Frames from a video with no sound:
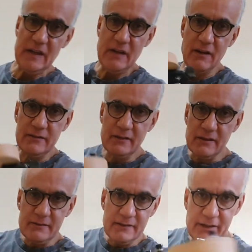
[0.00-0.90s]

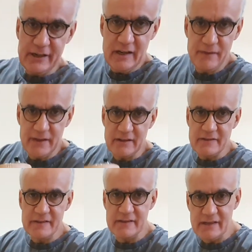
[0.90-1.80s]
don't know if you can
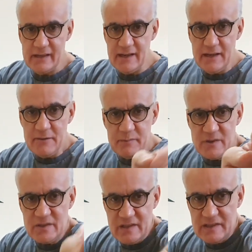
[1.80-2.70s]
see,
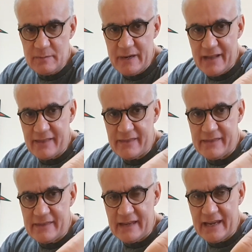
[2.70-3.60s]
but just about
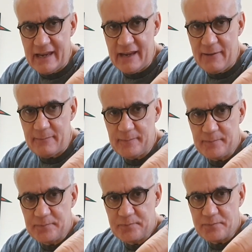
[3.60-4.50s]
there,
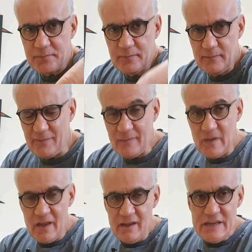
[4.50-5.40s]

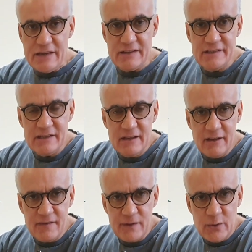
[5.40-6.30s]
you can see
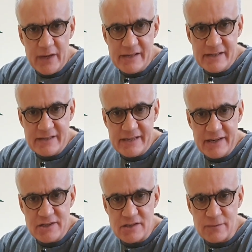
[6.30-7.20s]
a few
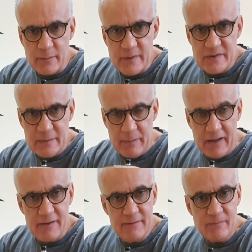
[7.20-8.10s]
indentations from the
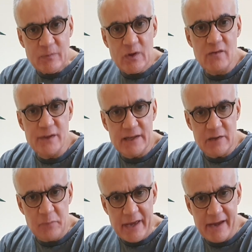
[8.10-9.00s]
zipper of the
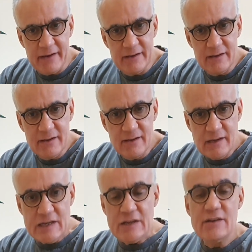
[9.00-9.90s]
gig bag.
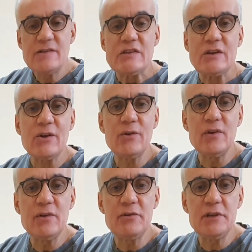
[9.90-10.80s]
So
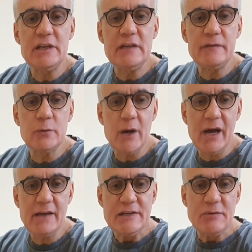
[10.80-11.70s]
if you
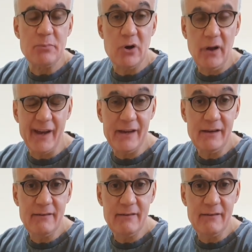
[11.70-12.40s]
are going to buy